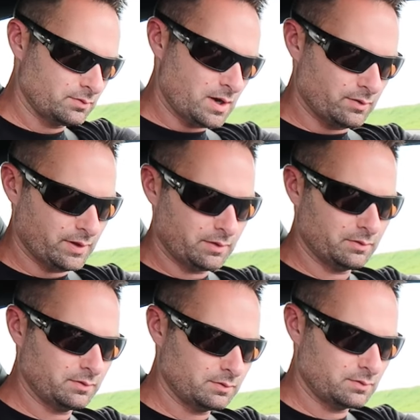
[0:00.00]
wow, that
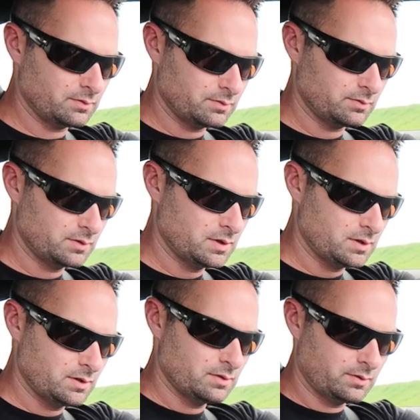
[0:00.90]

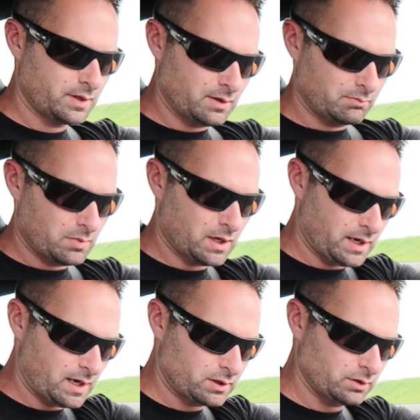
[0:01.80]
that
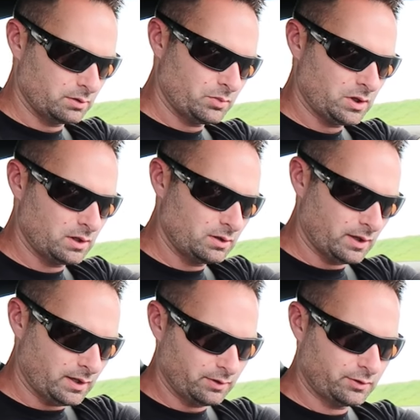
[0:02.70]
might actually be
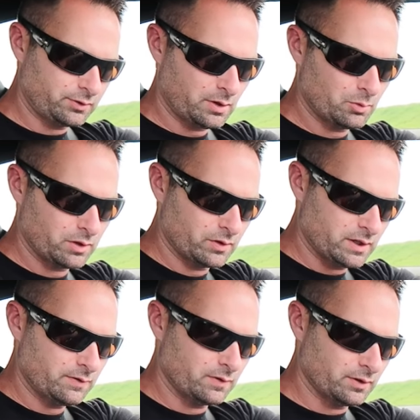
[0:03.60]
that is somewhat of a
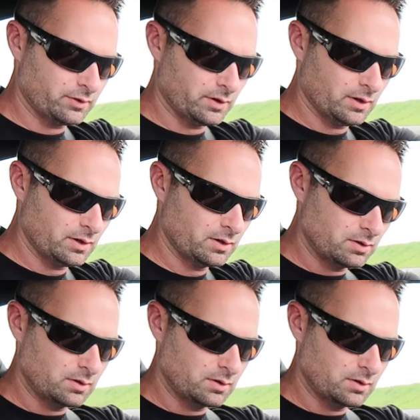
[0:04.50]
difference there.